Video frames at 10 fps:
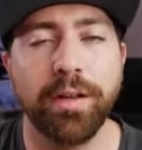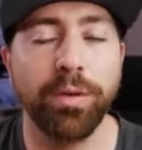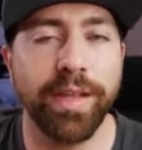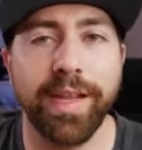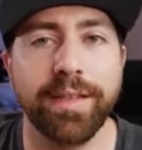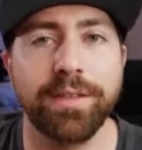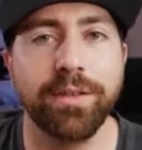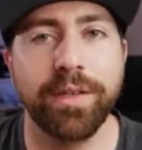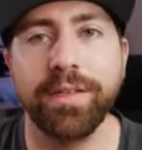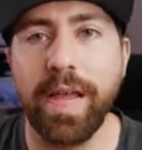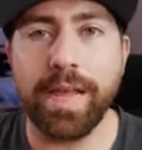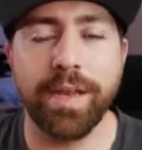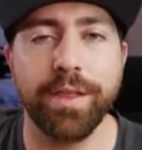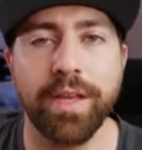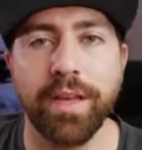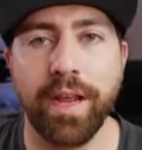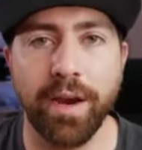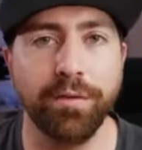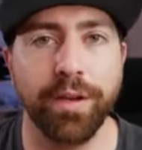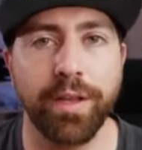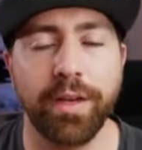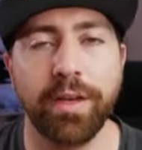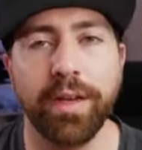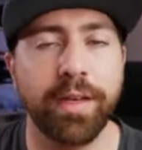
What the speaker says: Well, the answer is anything and everything.